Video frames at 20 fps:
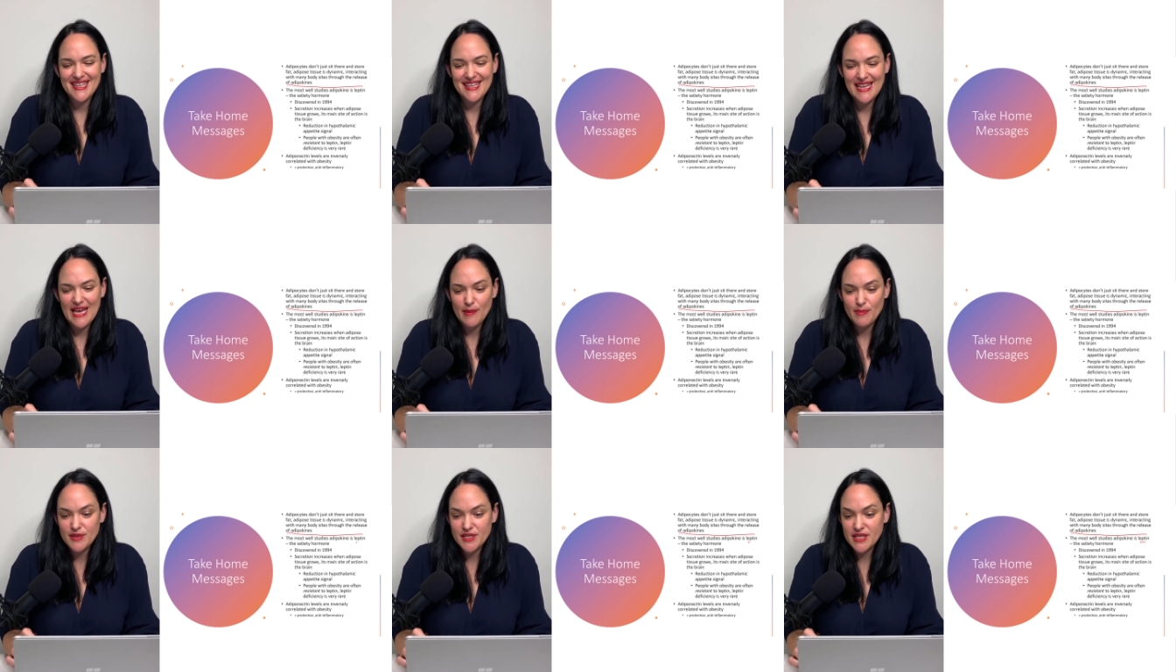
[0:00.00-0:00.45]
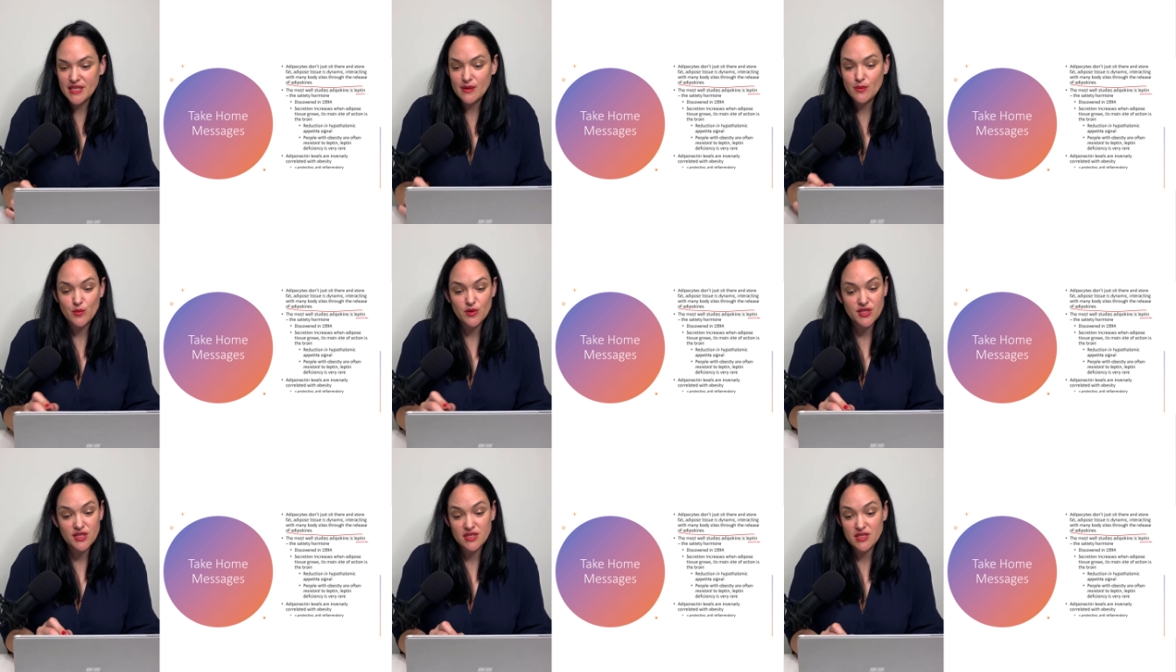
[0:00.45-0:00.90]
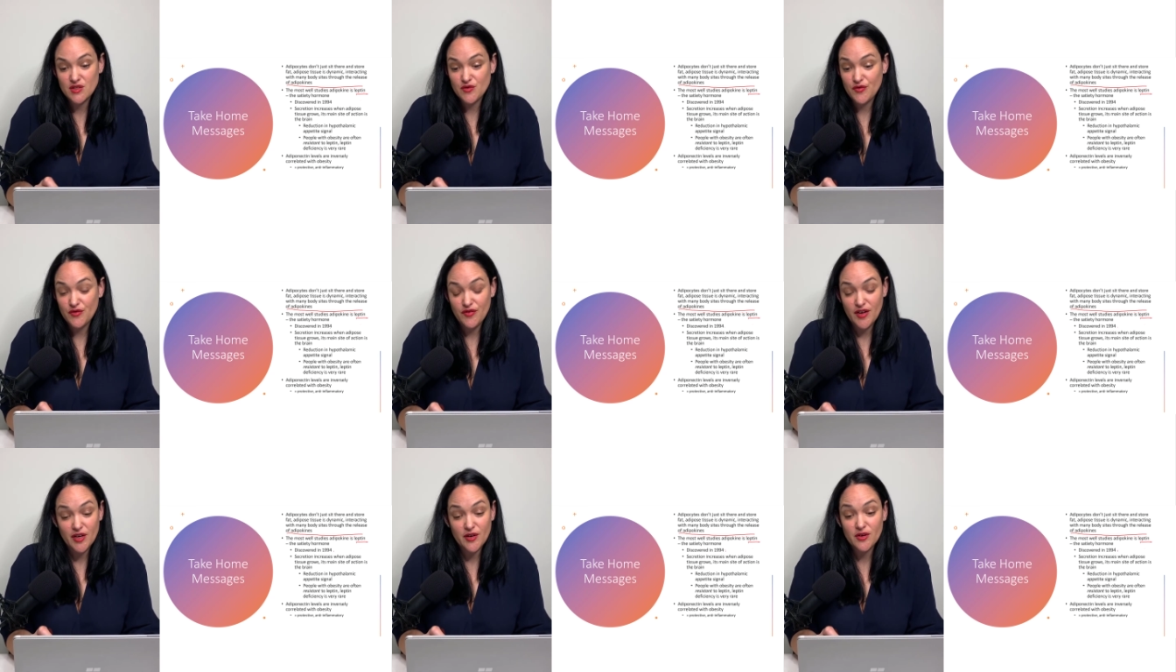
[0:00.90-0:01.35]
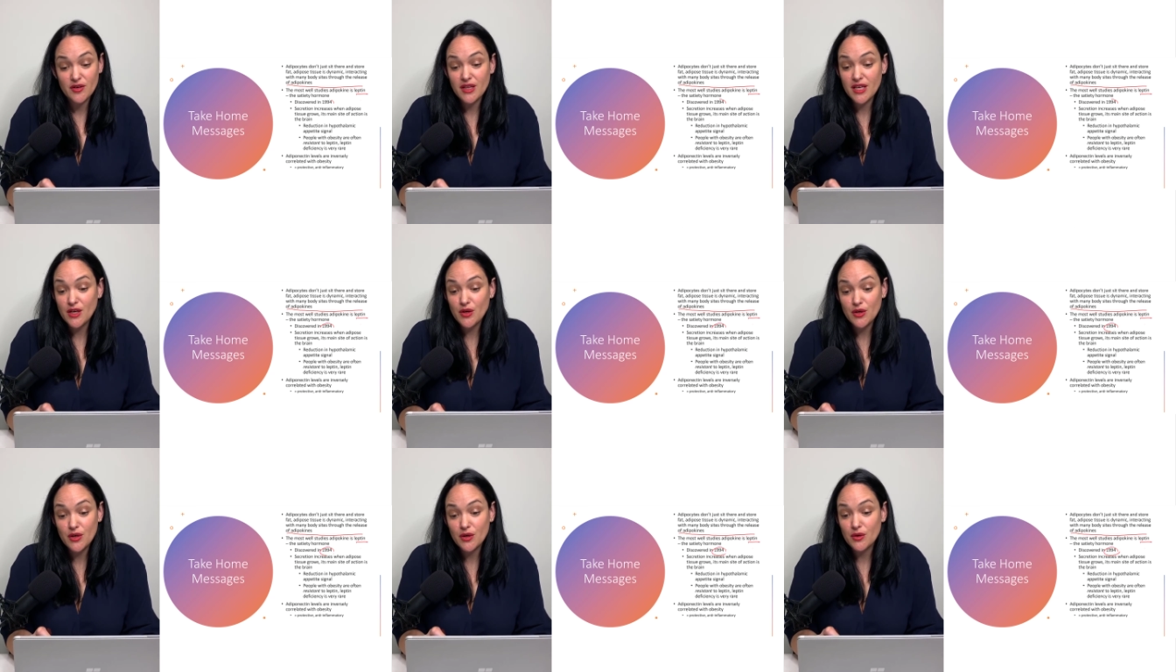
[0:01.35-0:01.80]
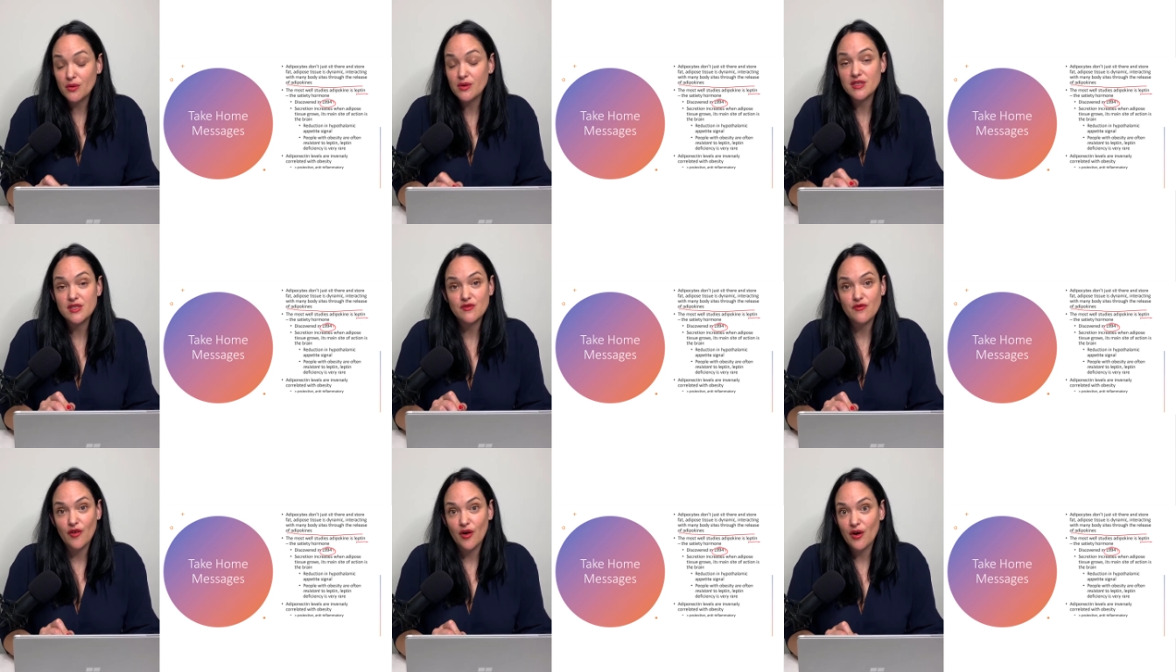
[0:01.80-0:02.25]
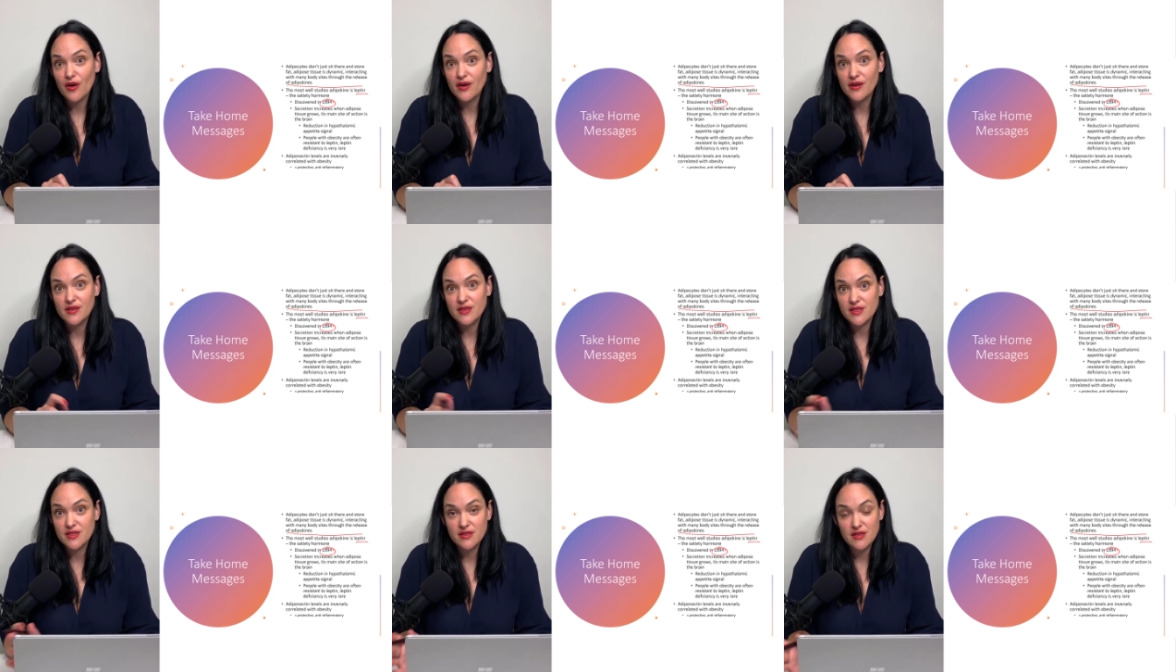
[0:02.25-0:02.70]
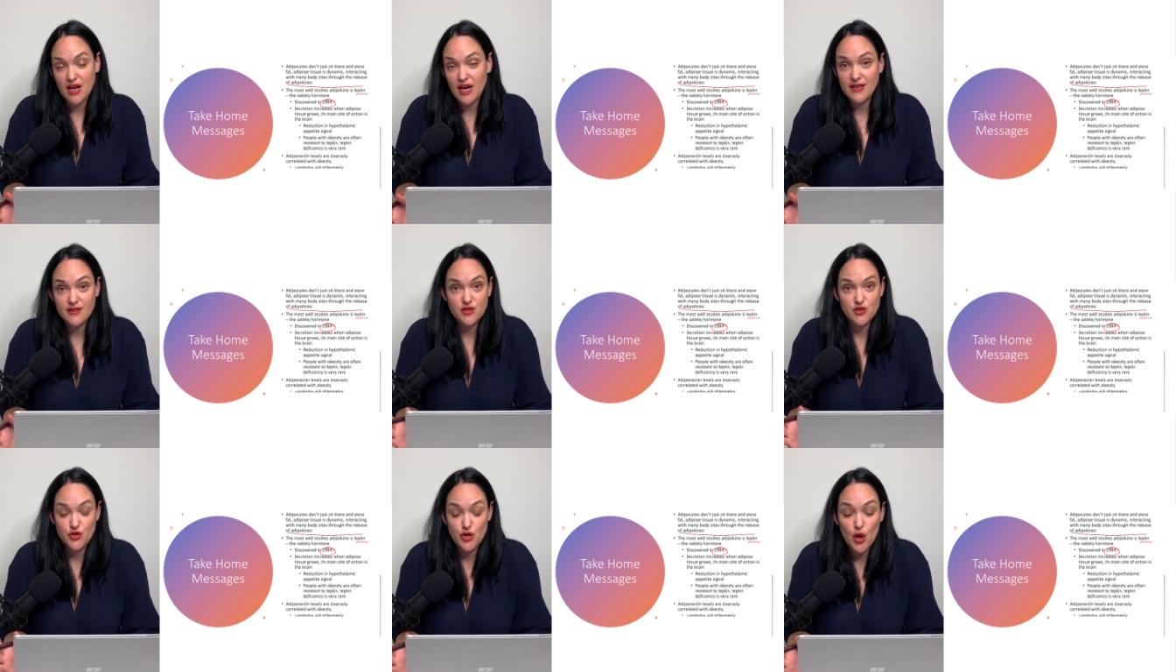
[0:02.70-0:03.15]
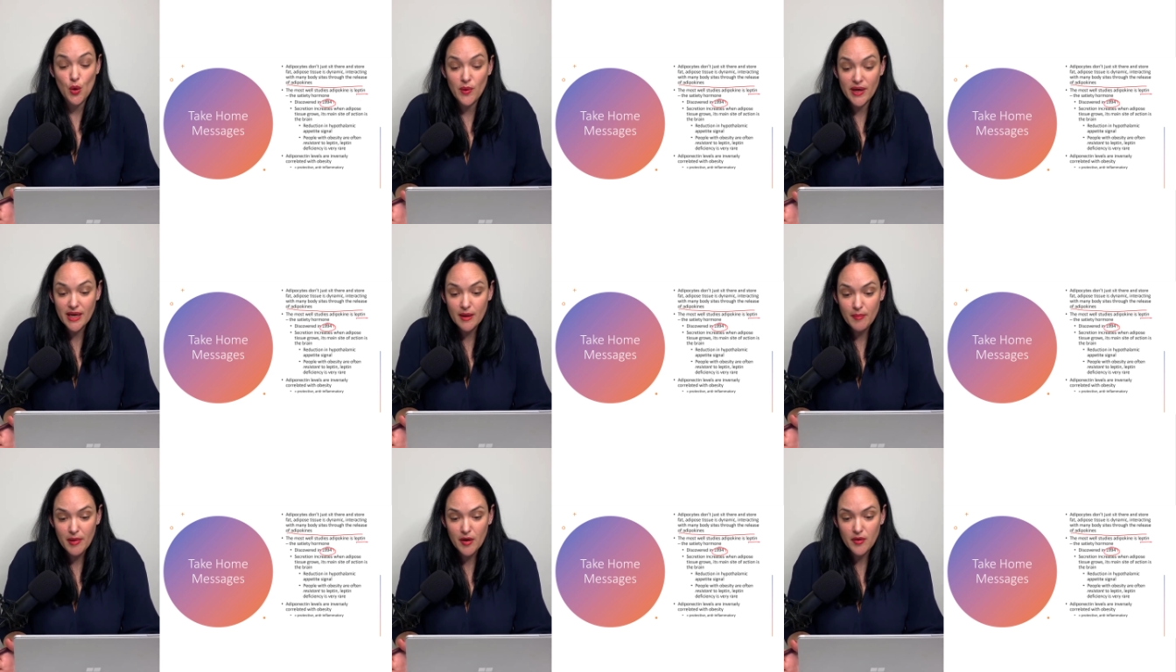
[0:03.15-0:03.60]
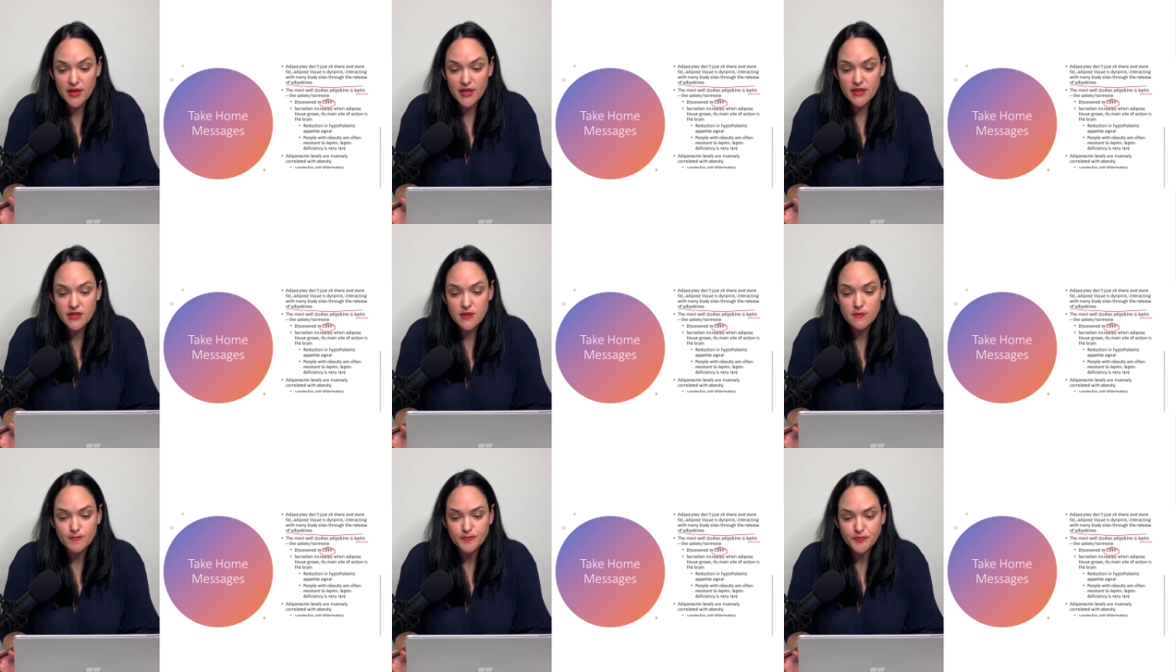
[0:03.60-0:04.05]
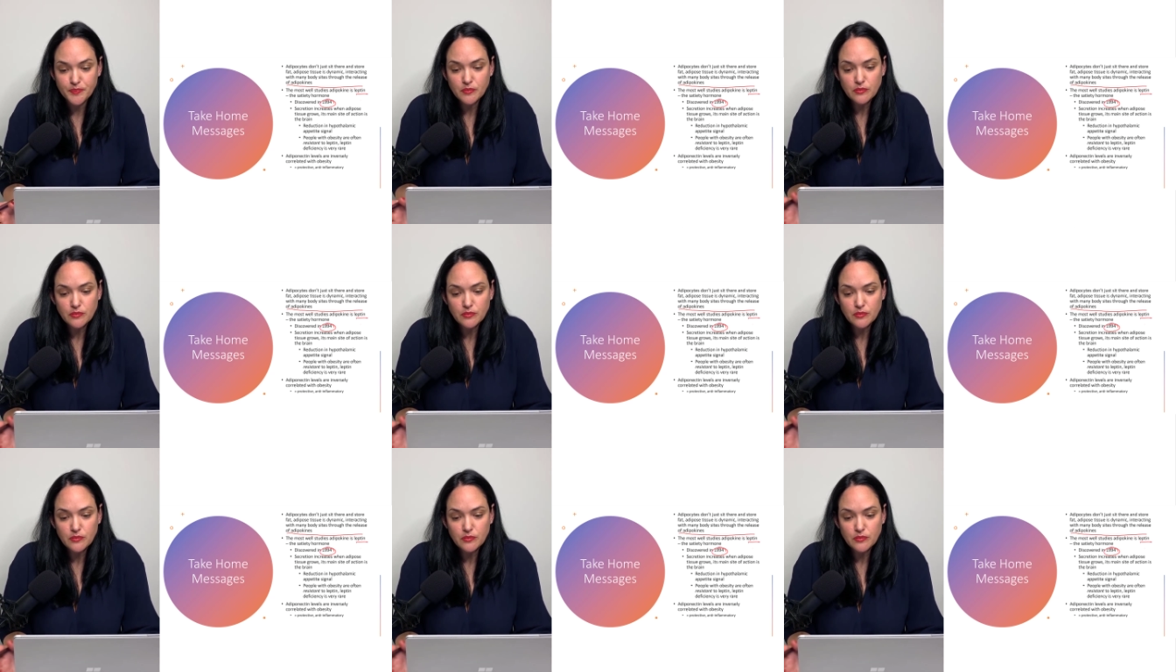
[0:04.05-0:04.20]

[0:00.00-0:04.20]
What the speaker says: leptin, which is fairly new as far as us knowing about it.